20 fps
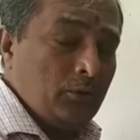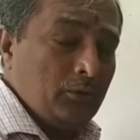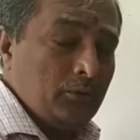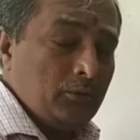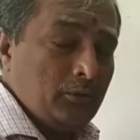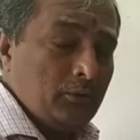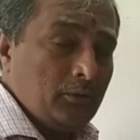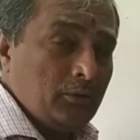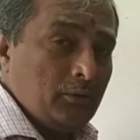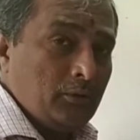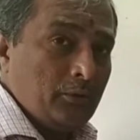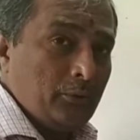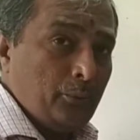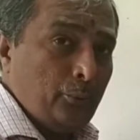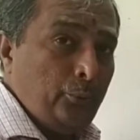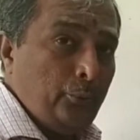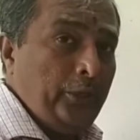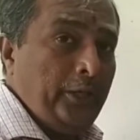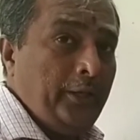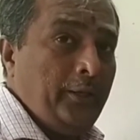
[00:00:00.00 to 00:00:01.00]
That means
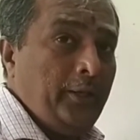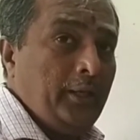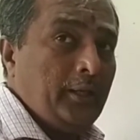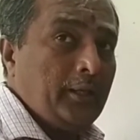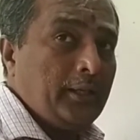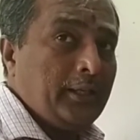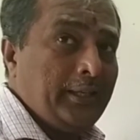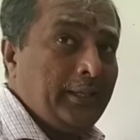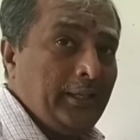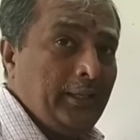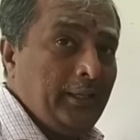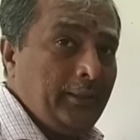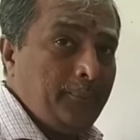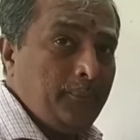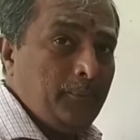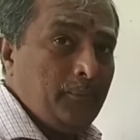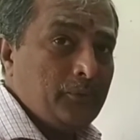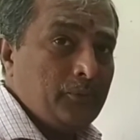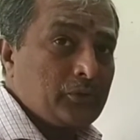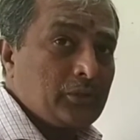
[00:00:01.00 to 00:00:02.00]
200 is coming out
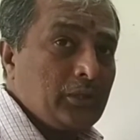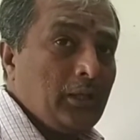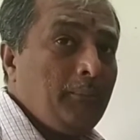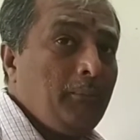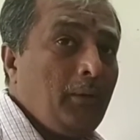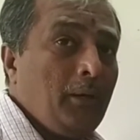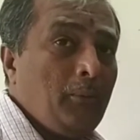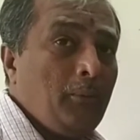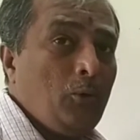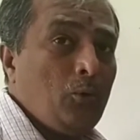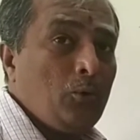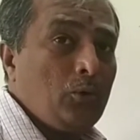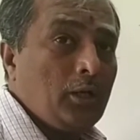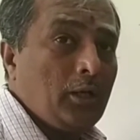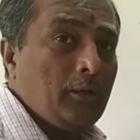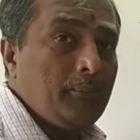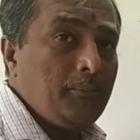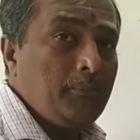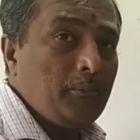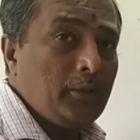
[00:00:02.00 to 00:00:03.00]
of the system.
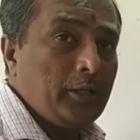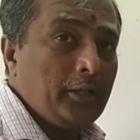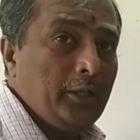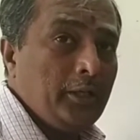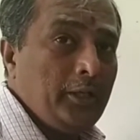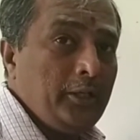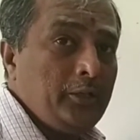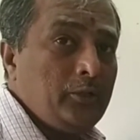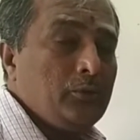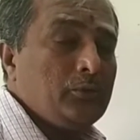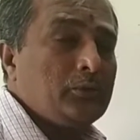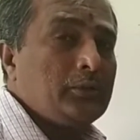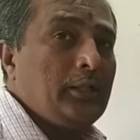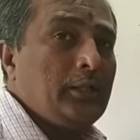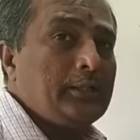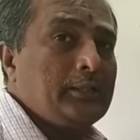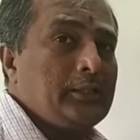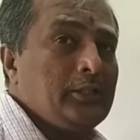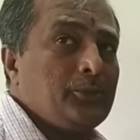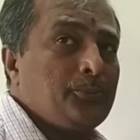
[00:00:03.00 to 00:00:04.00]
200 is
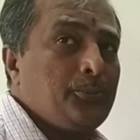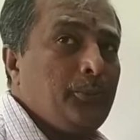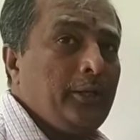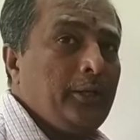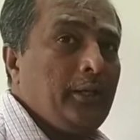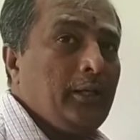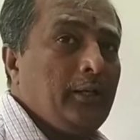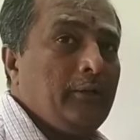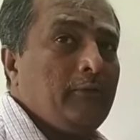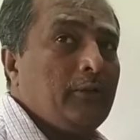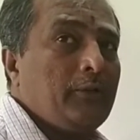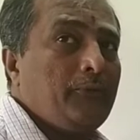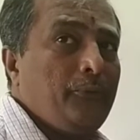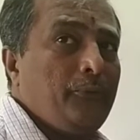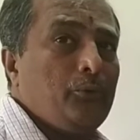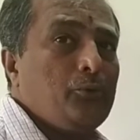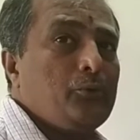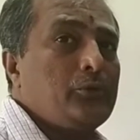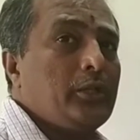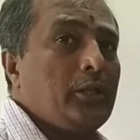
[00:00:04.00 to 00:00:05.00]
saved.
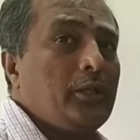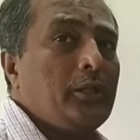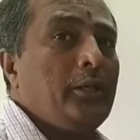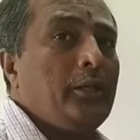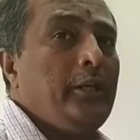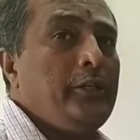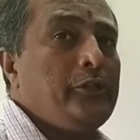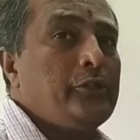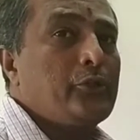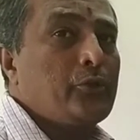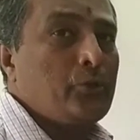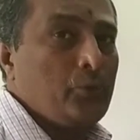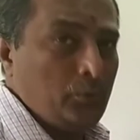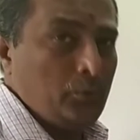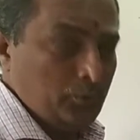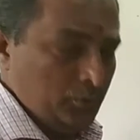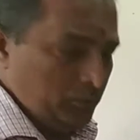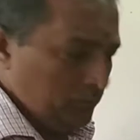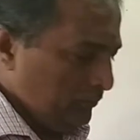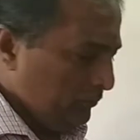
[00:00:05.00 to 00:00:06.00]
Whatever is being saved, it
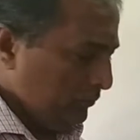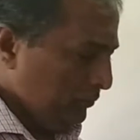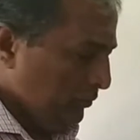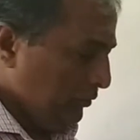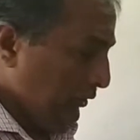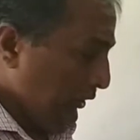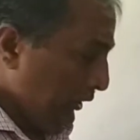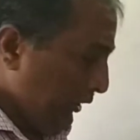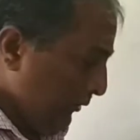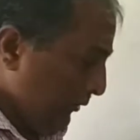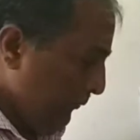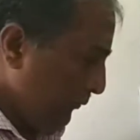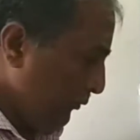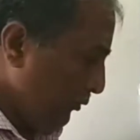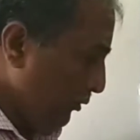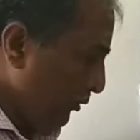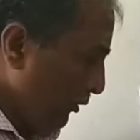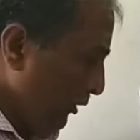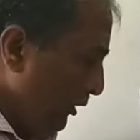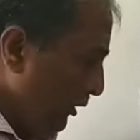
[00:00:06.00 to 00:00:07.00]
is not again
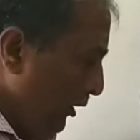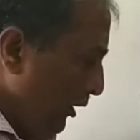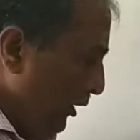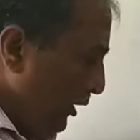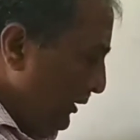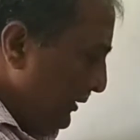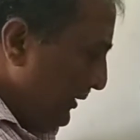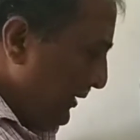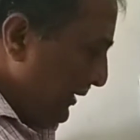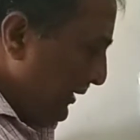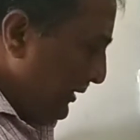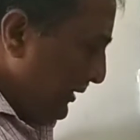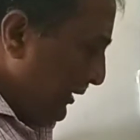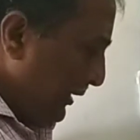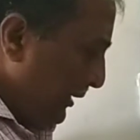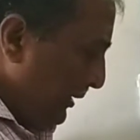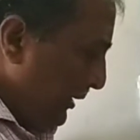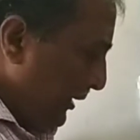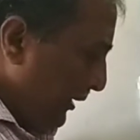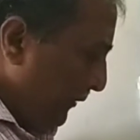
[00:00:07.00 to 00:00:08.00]
pumped back in the system.
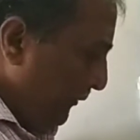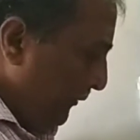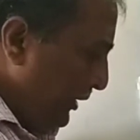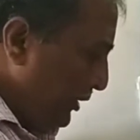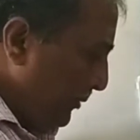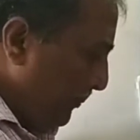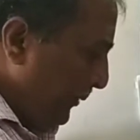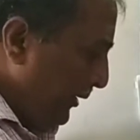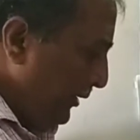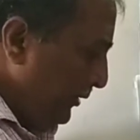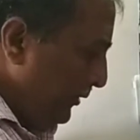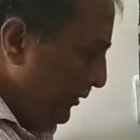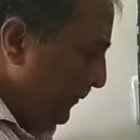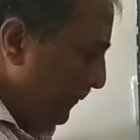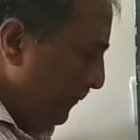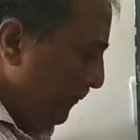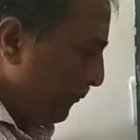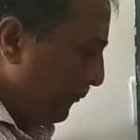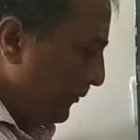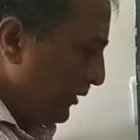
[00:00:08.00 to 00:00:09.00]
The circular
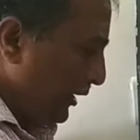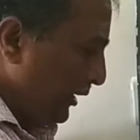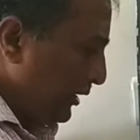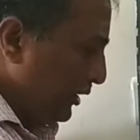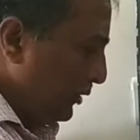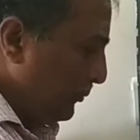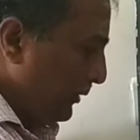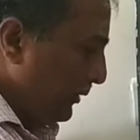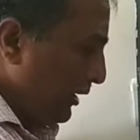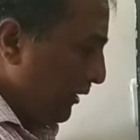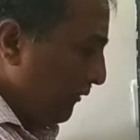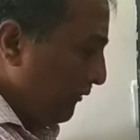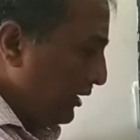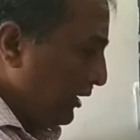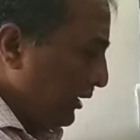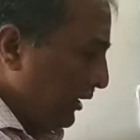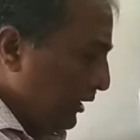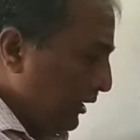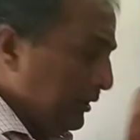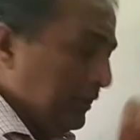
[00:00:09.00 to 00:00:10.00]
flow. So this is
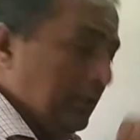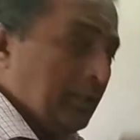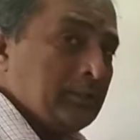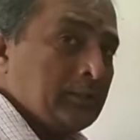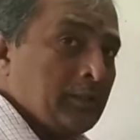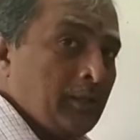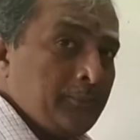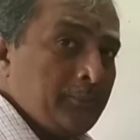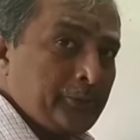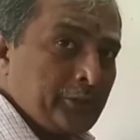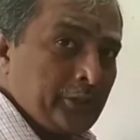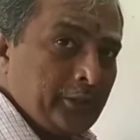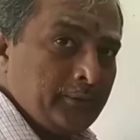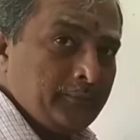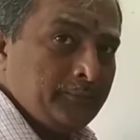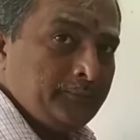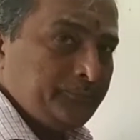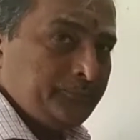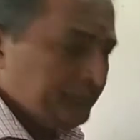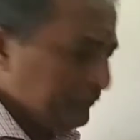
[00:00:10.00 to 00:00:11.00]
coming out, which is
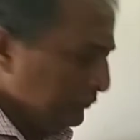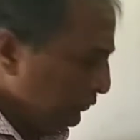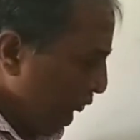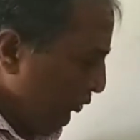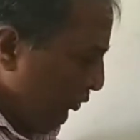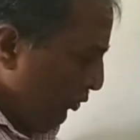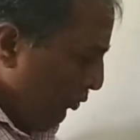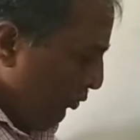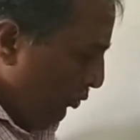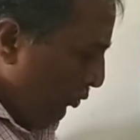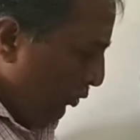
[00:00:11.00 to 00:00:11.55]
leakage.